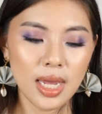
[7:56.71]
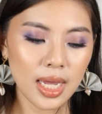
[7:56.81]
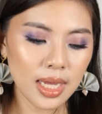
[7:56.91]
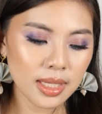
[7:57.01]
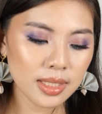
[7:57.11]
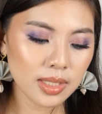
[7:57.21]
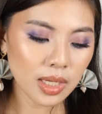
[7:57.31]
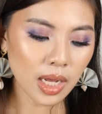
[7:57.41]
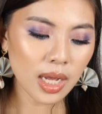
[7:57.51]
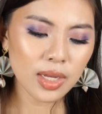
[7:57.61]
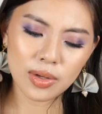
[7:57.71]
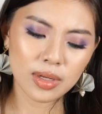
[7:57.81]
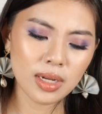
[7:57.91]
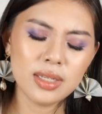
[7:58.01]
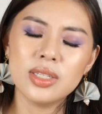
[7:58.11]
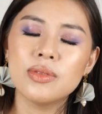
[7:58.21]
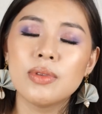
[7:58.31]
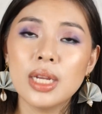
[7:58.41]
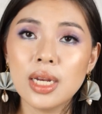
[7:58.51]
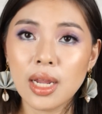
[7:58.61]
And ayun, I just
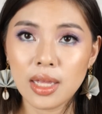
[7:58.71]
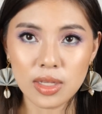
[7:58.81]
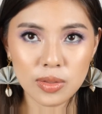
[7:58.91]
really like